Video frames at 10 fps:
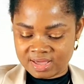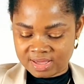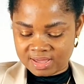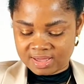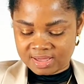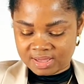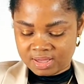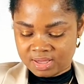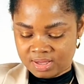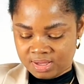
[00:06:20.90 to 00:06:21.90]

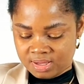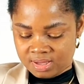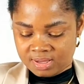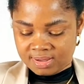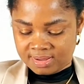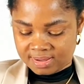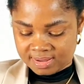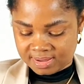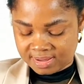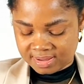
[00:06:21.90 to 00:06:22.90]
[no speech]